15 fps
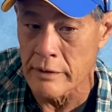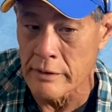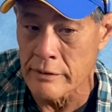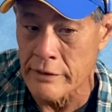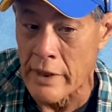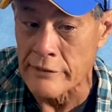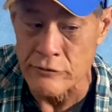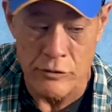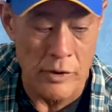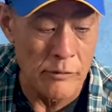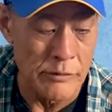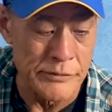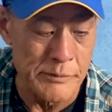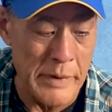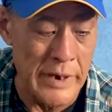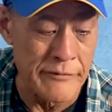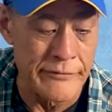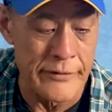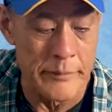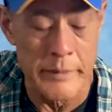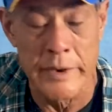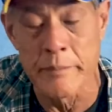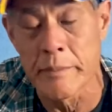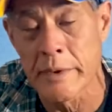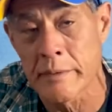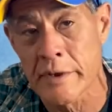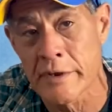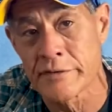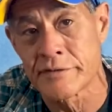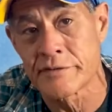that drug was made for me
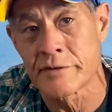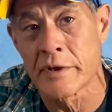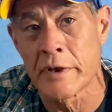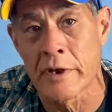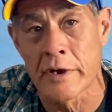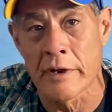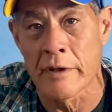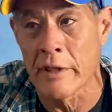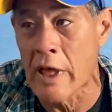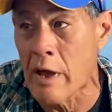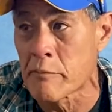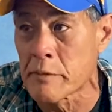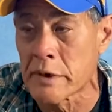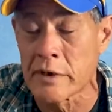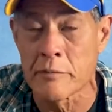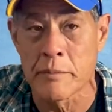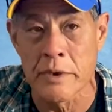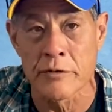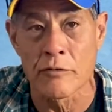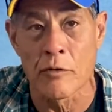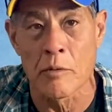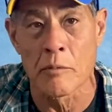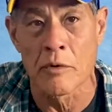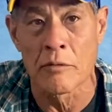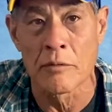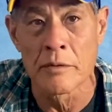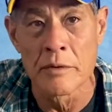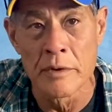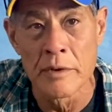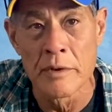because it allowed me to be normal.
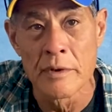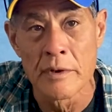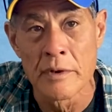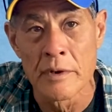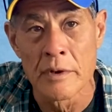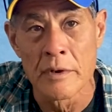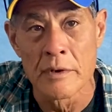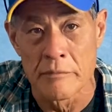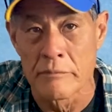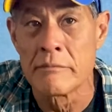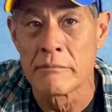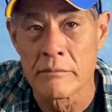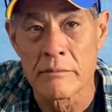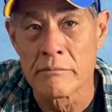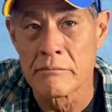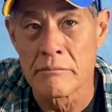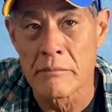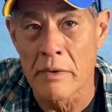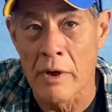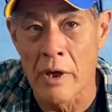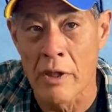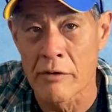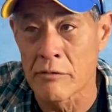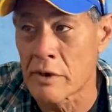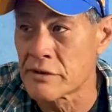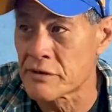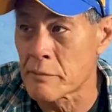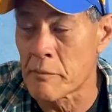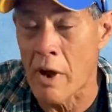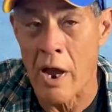Marijuana? Okay.
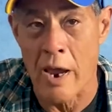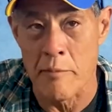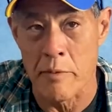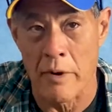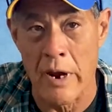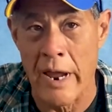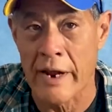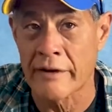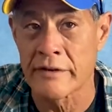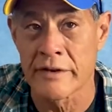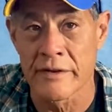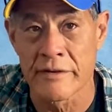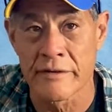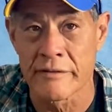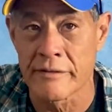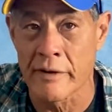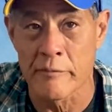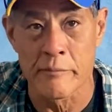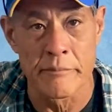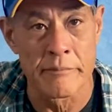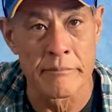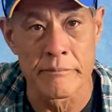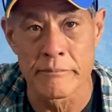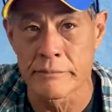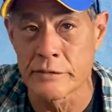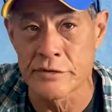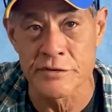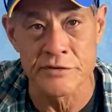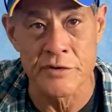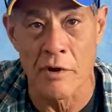Otherwise I'm hyperactive, I'm
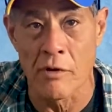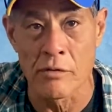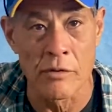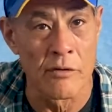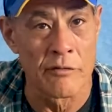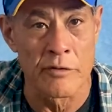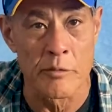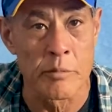just all over the